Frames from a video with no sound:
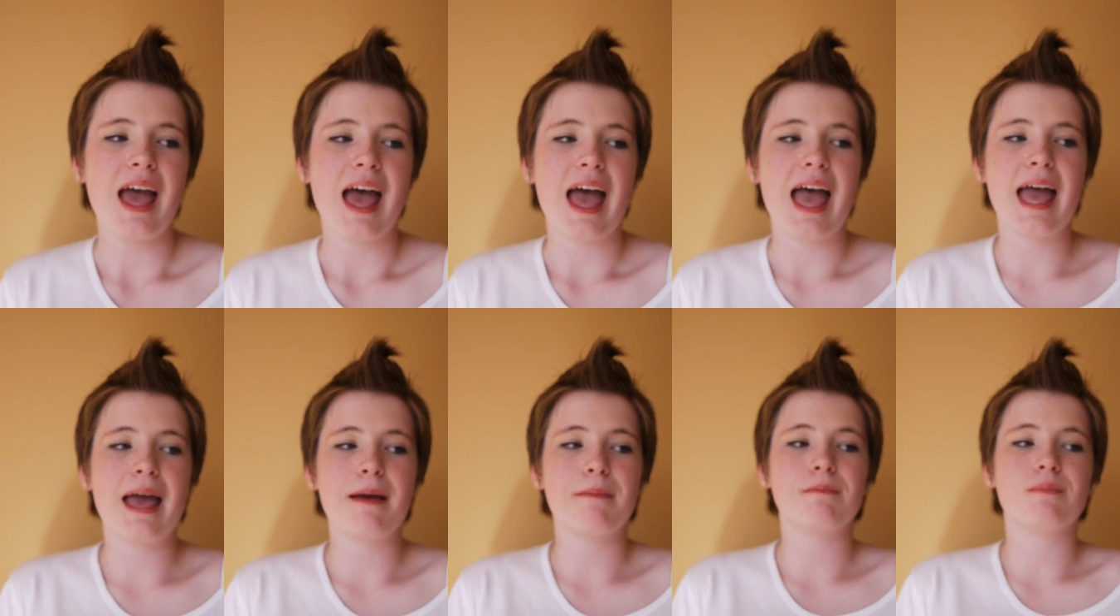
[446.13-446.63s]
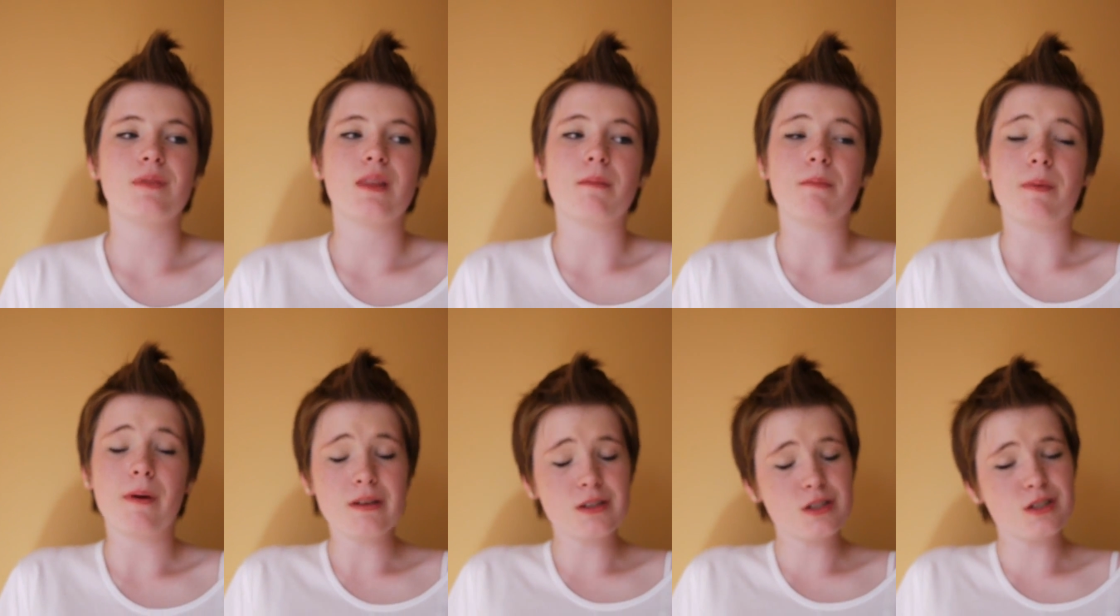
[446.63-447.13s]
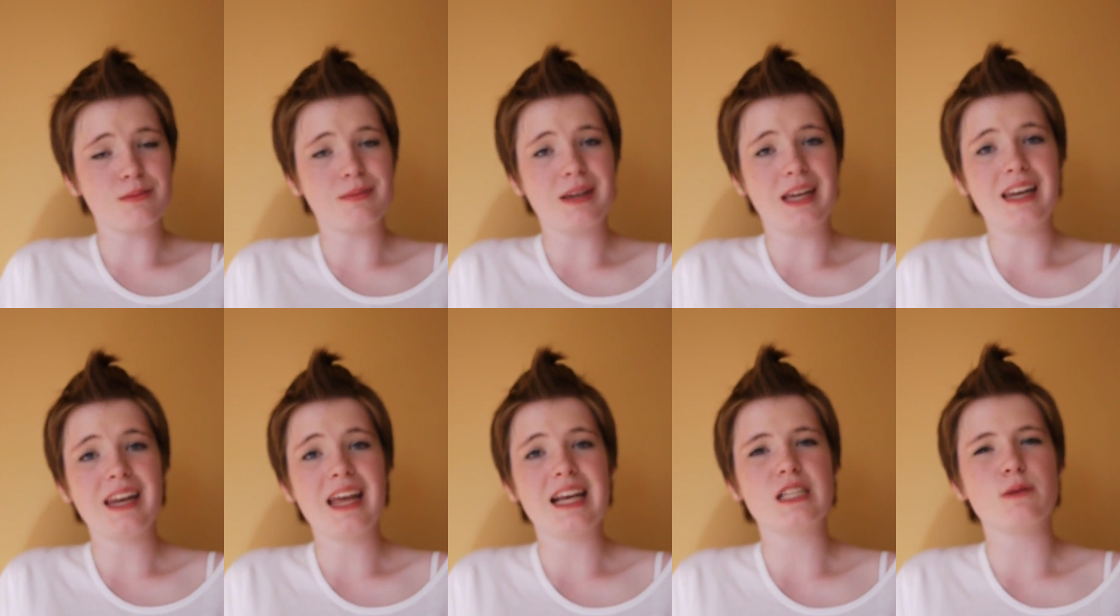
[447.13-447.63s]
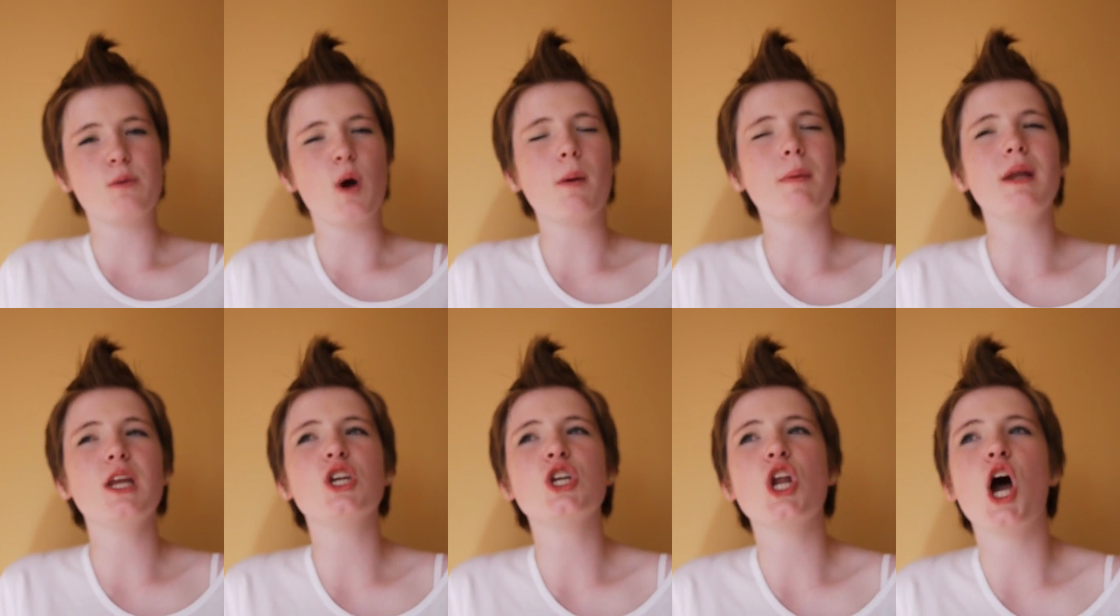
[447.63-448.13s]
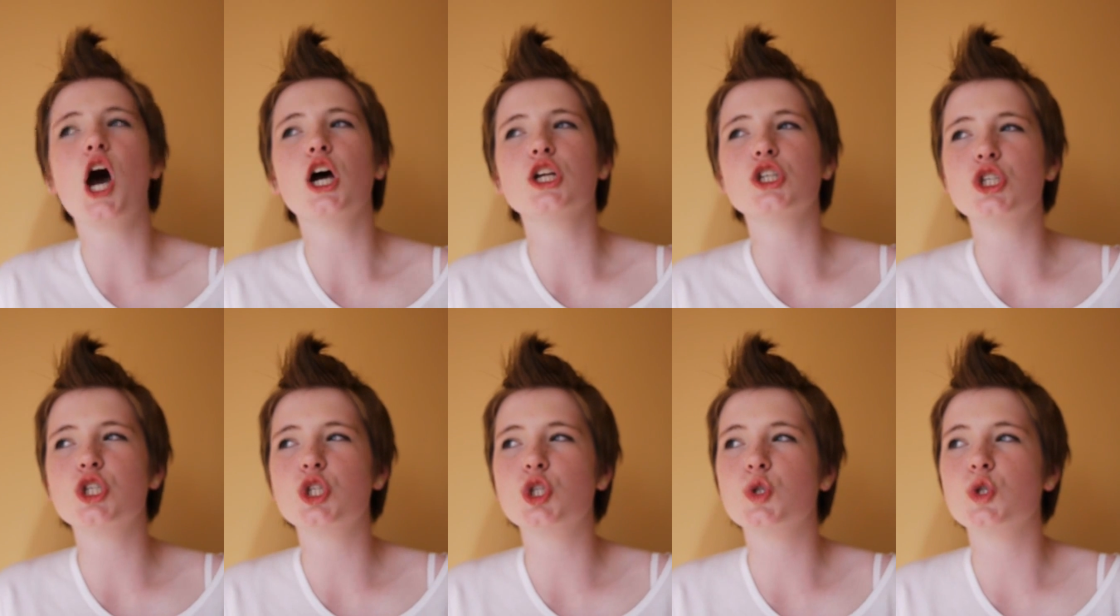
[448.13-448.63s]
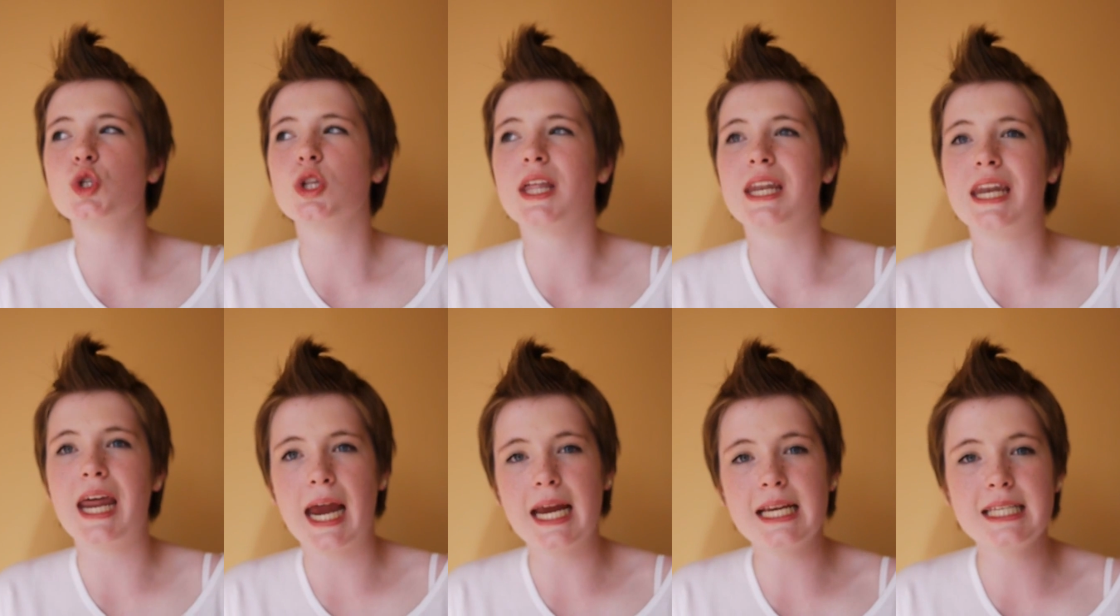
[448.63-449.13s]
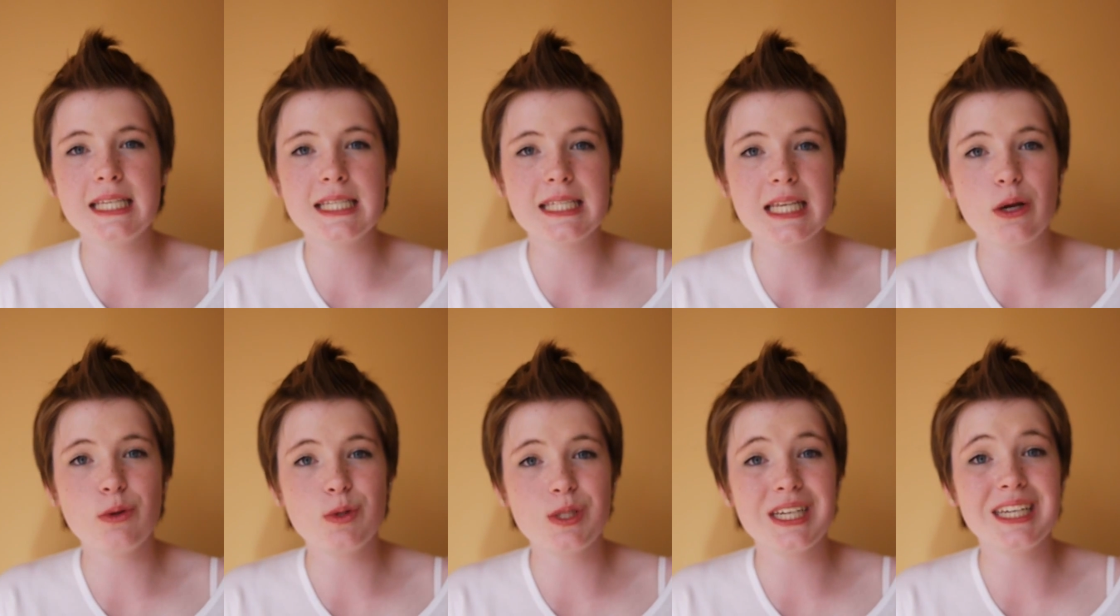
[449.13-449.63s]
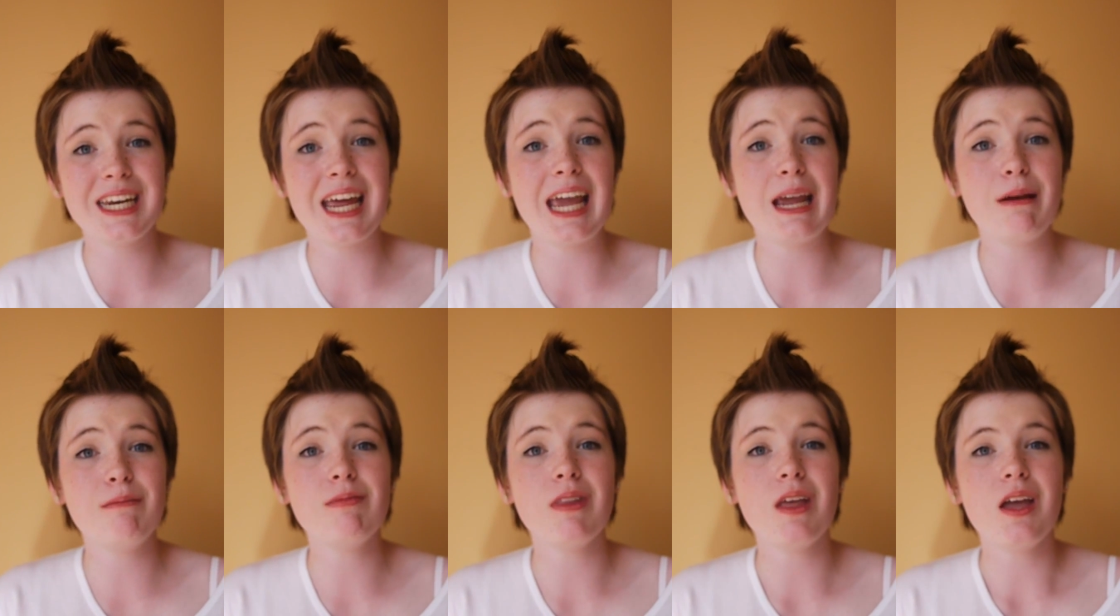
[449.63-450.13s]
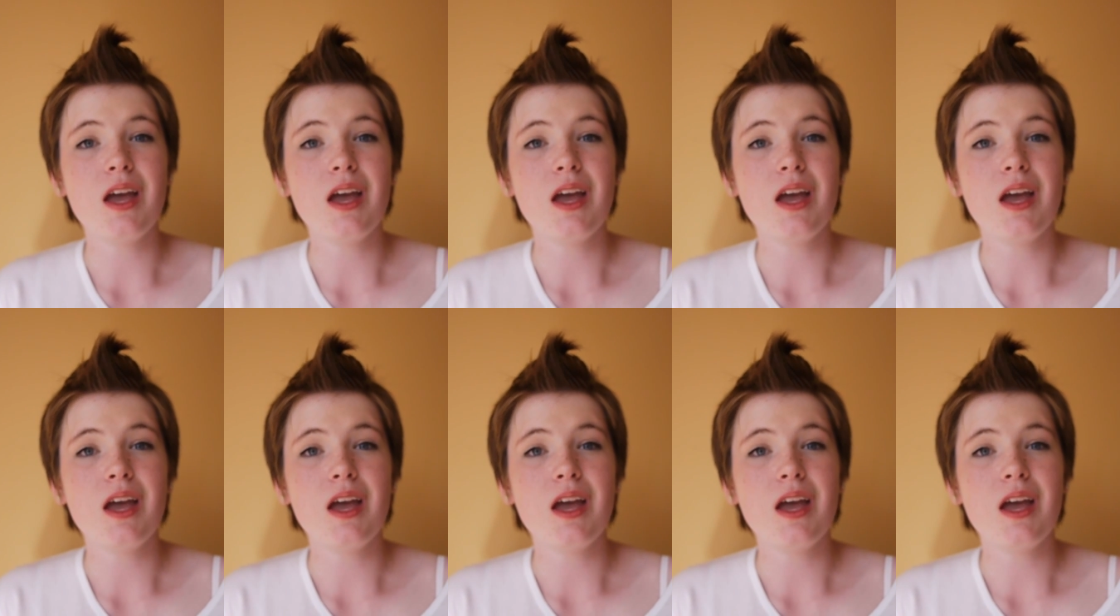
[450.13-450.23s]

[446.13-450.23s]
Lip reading: Benjamin, it's probably not the nicest sounding name